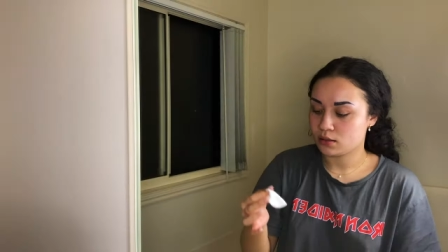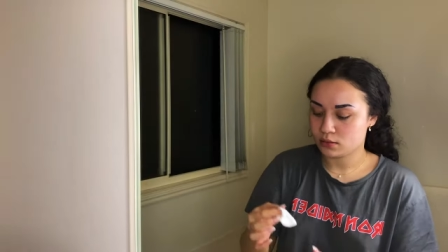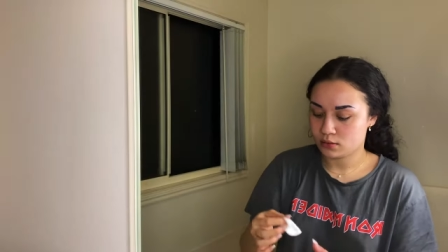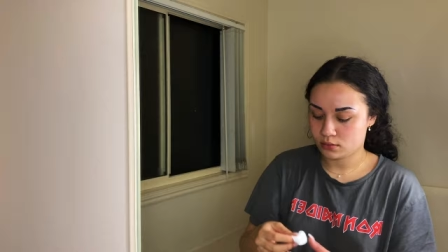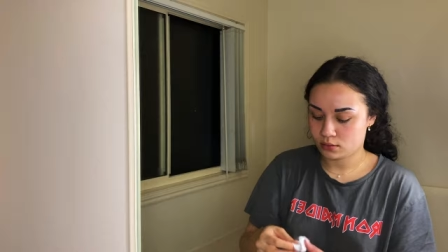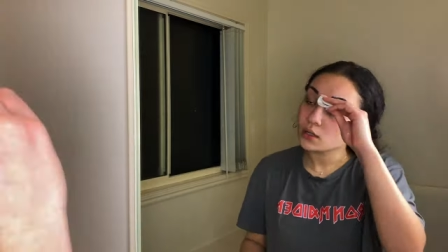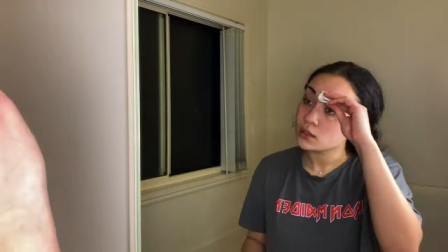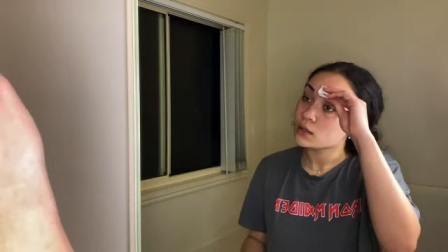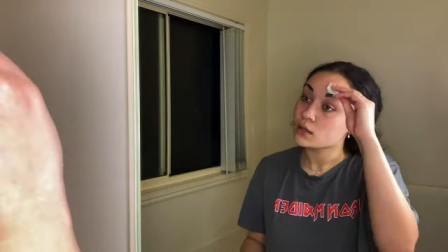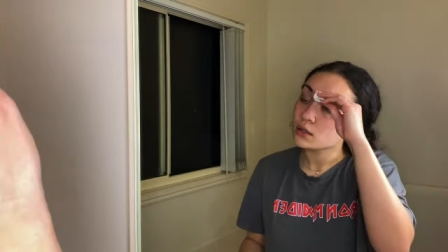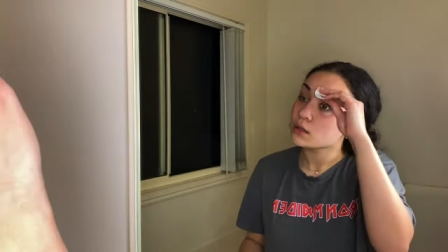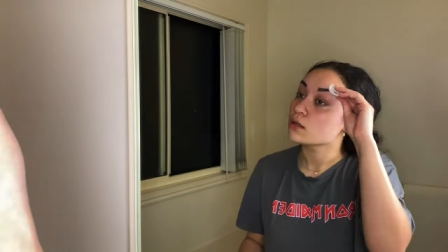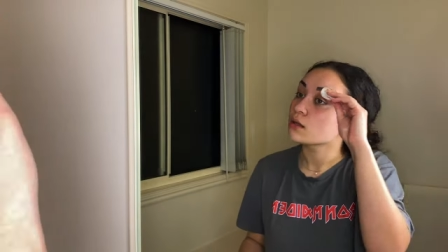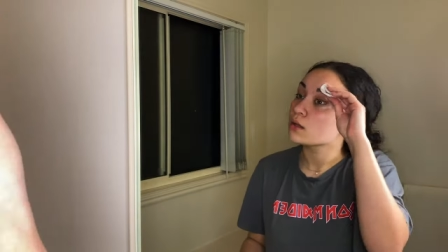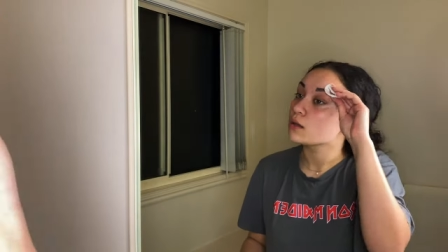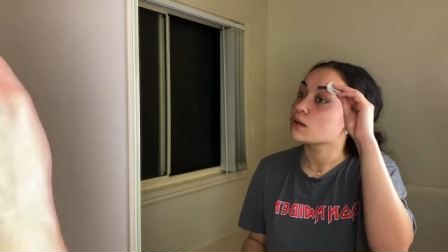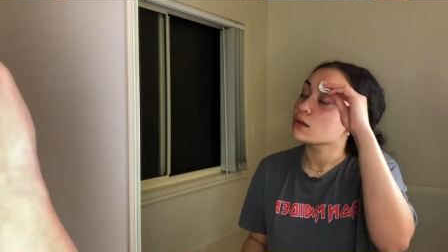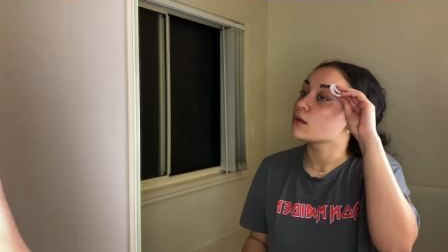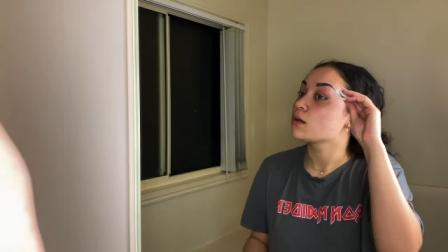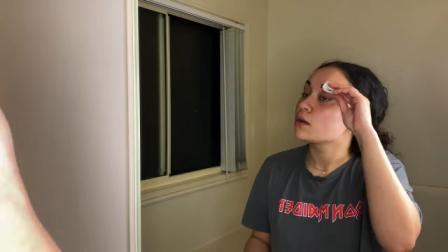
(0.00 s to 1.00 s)
to 15
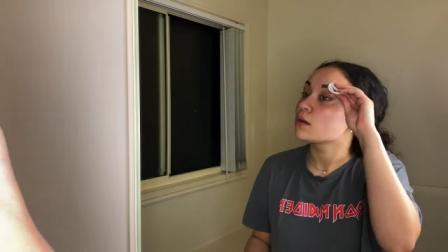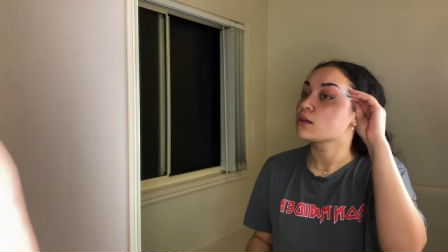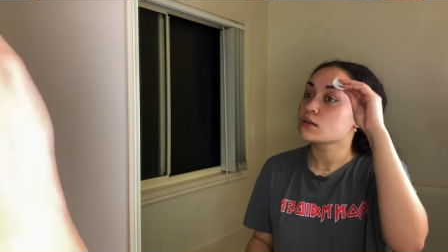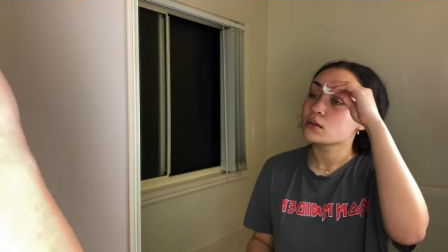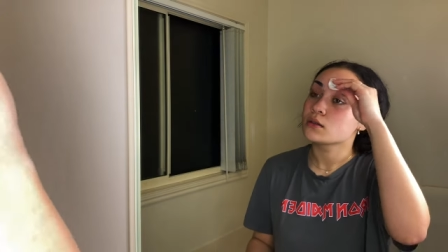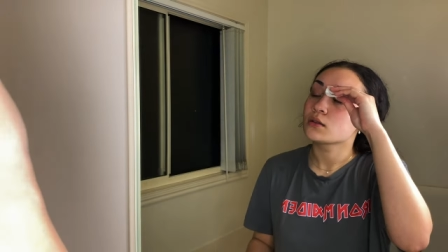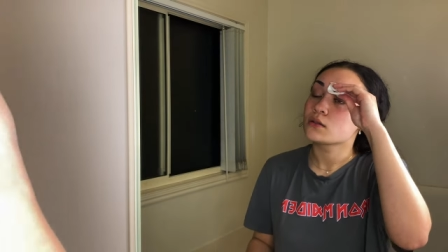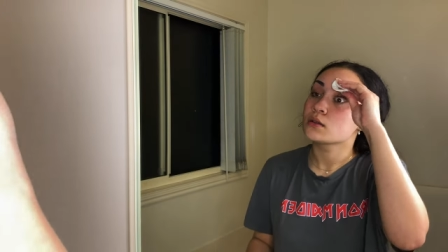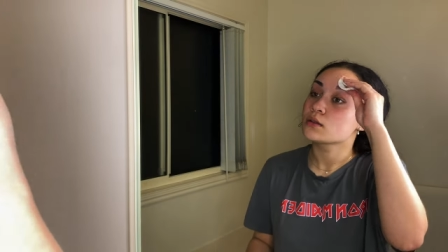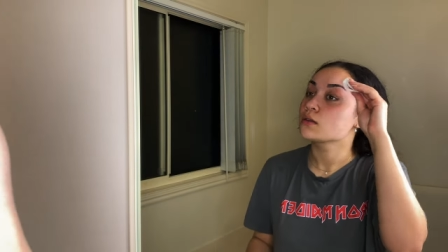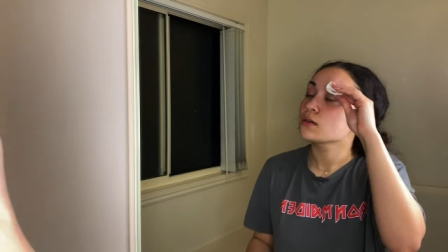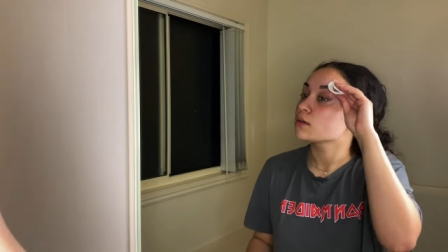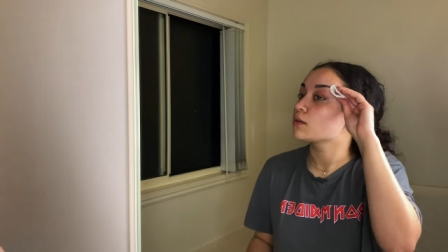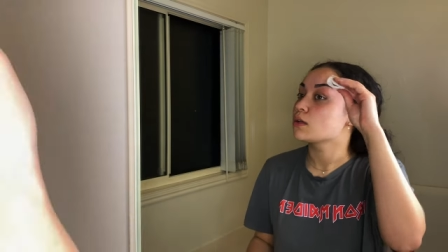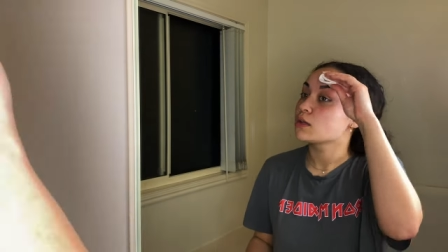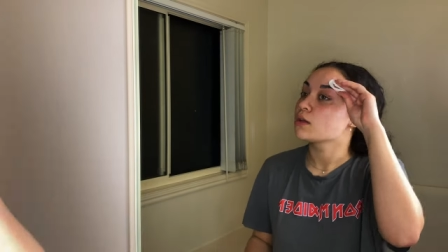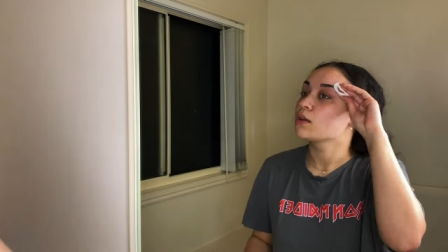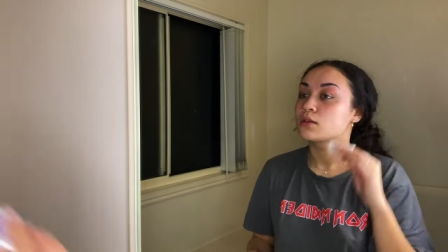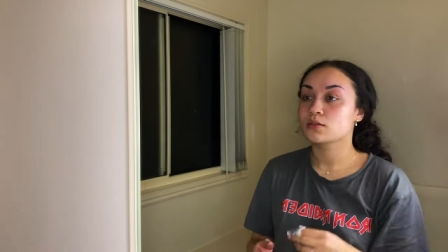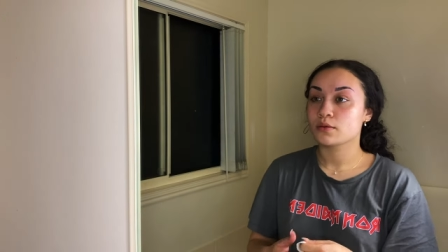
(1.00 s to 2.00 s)
minutes
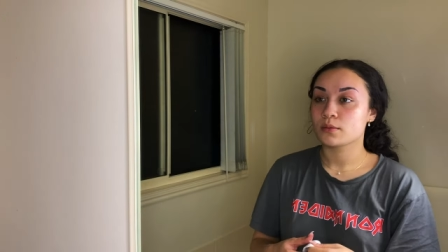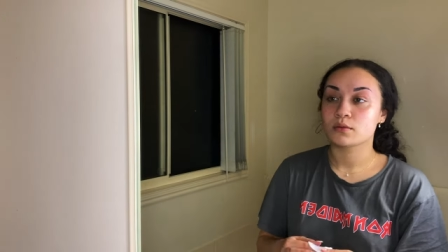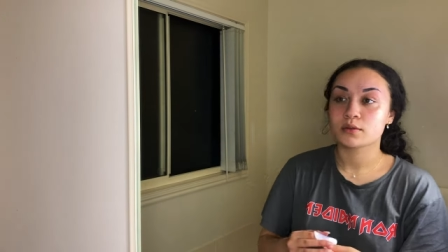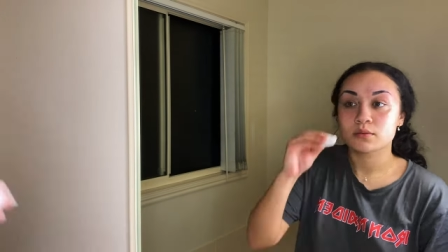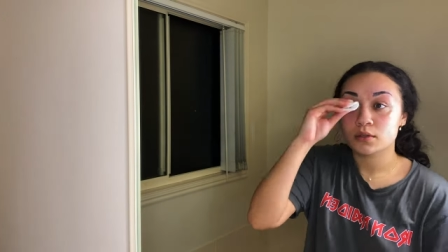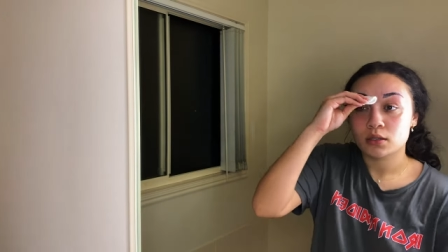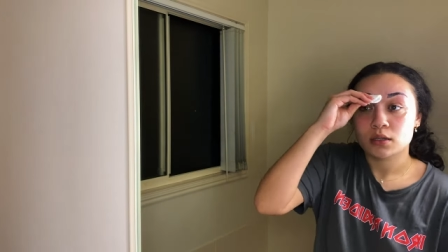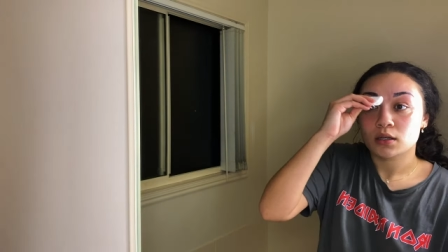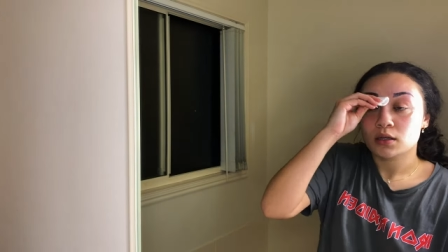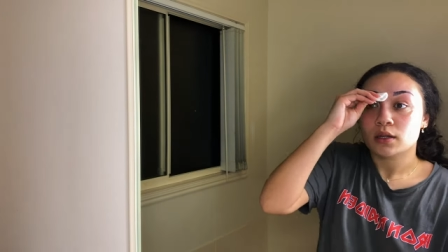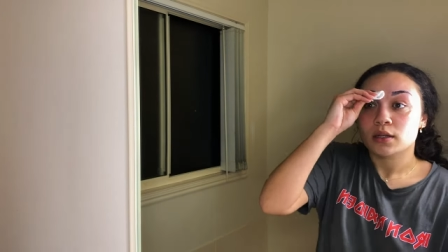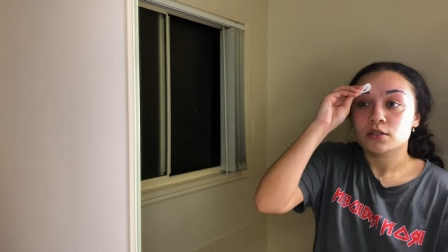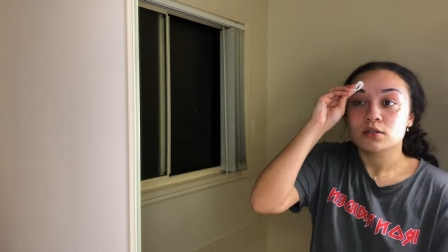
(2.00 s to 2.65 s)
and then